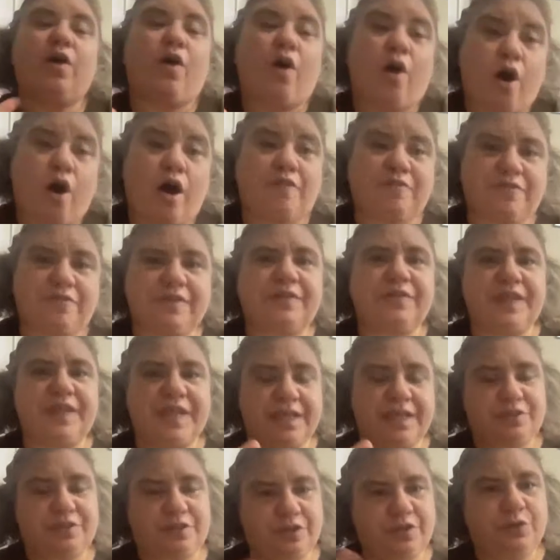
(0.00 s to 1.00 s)
often the
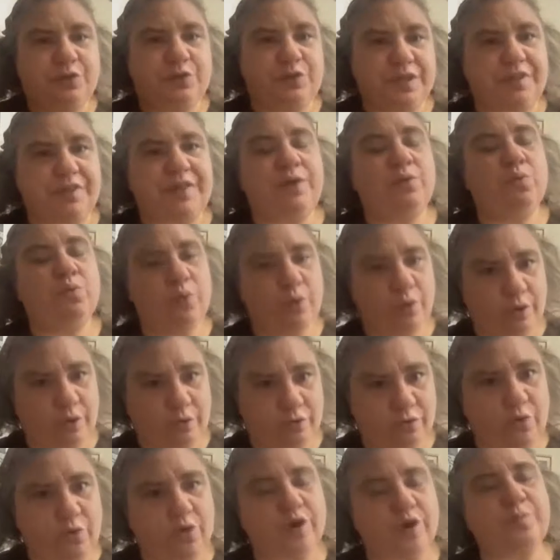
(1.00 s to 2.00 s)
institution that they work
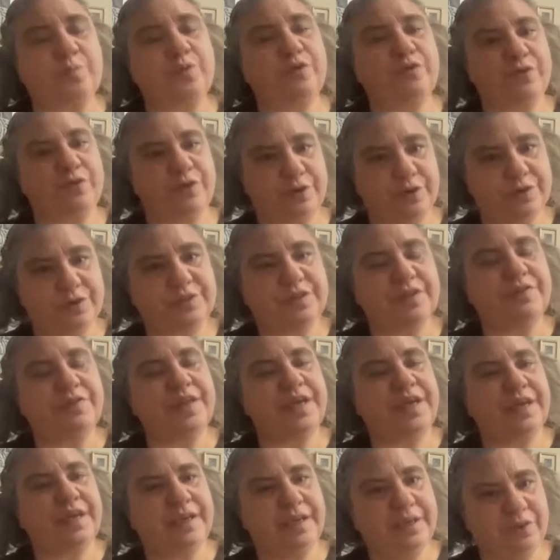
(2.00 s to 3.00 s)
for prefers that
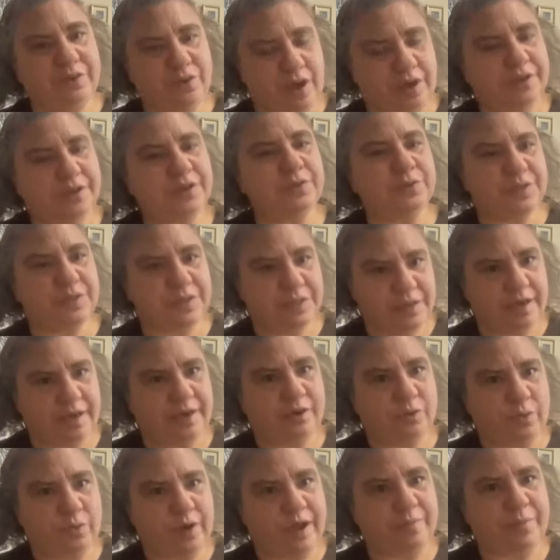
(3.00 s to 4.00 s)
they not use the
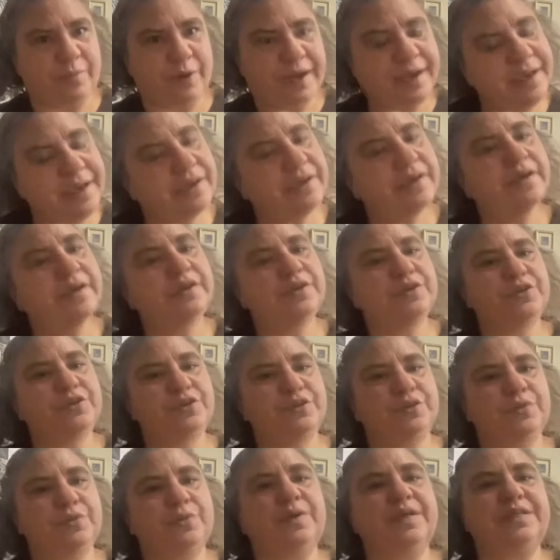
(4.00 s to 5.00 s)
title rabbi,
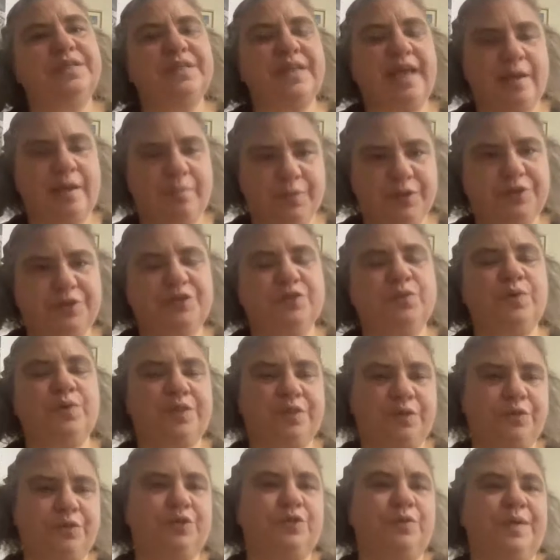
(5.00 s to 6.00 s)
to establish that what
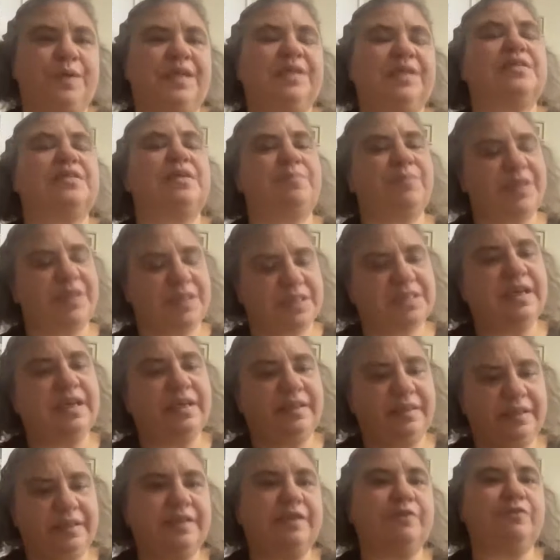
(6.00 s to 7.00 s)
they're doing is something
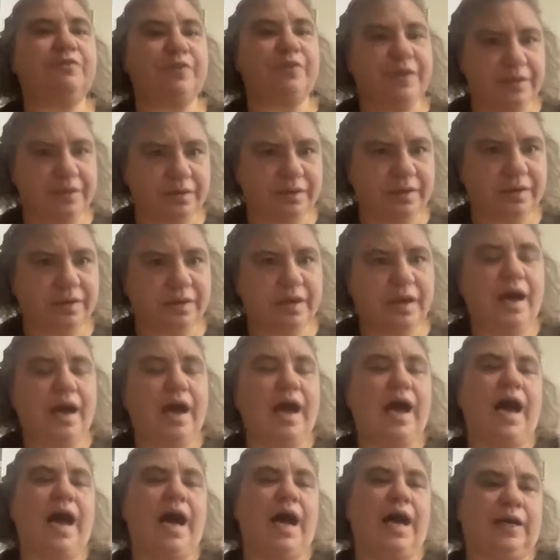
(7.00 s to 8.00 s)
slightly different.
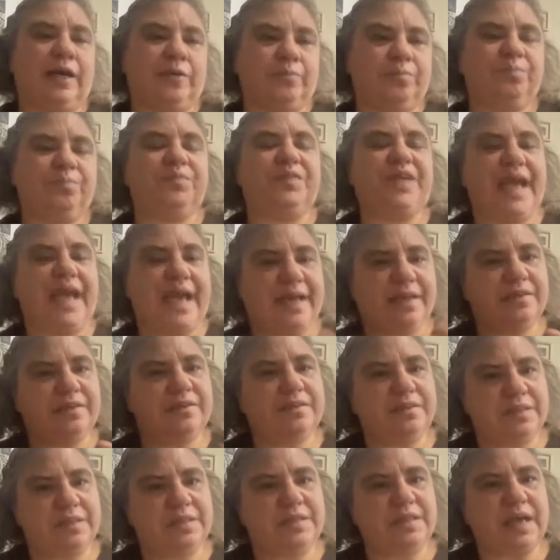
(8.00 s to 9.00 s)

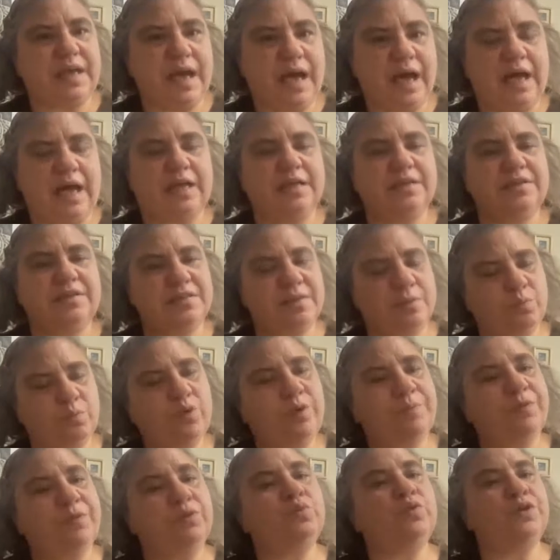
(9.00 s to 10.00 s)
And some
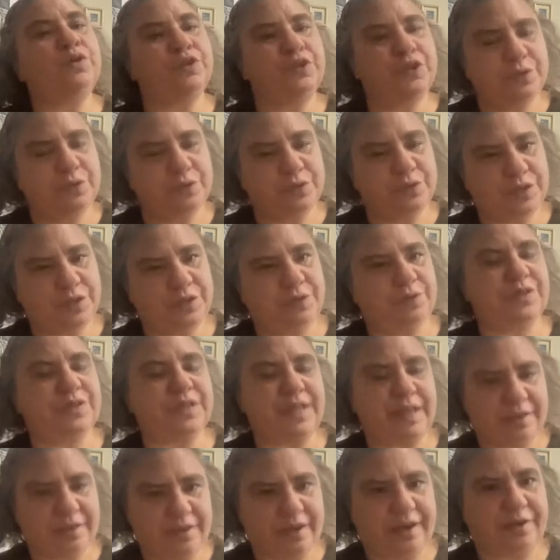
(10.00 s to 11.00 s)
women will choose to use
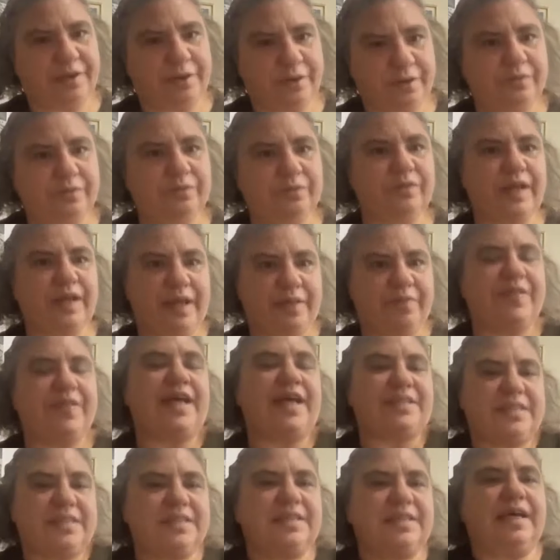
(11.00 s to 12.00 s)
that title. And
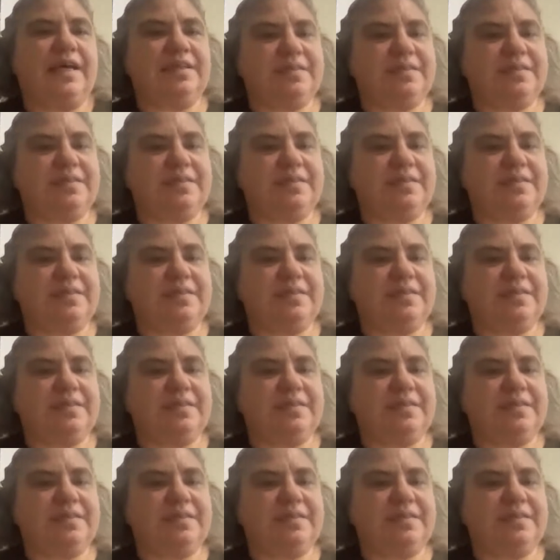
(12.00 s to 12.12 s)
that's